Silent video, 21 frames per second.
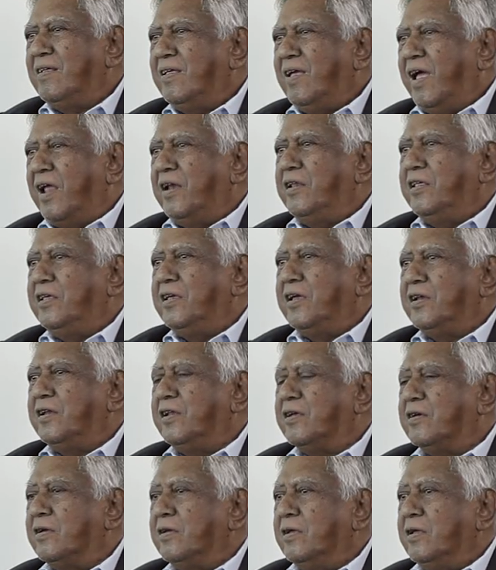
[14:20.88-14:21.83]
And he had,
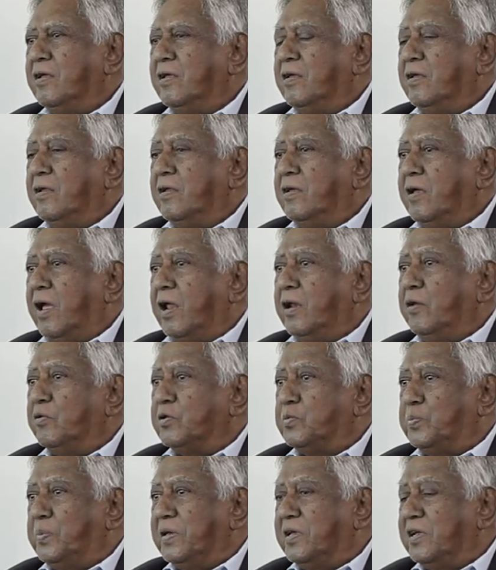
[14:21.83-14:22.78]
a, and he
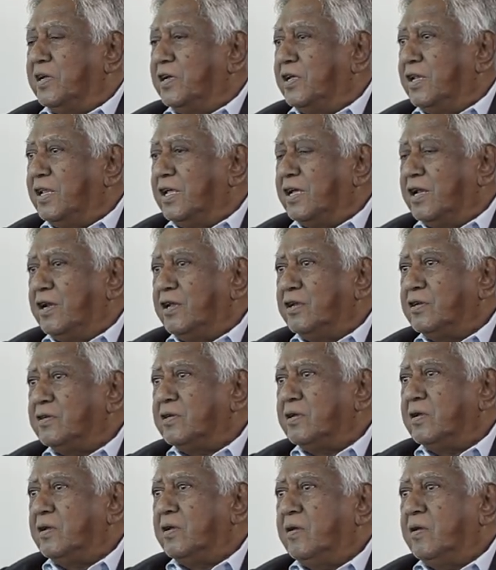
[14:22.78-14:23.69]
was speaking in English.